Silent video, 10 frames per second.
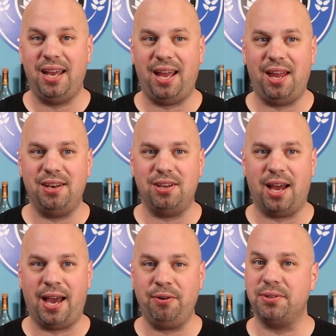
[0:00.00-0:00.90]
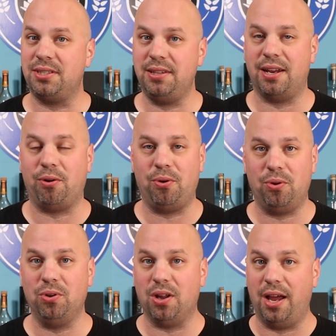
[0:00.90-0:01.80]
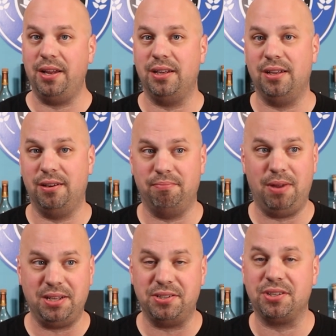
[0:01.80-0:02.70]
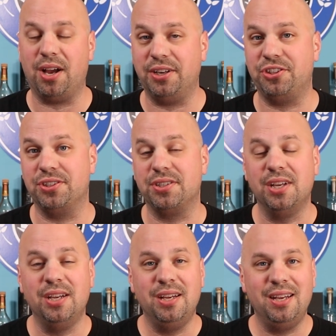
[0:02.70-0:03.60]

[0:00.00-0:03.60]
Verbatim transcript: and I don't see that a whole lot in many scotches.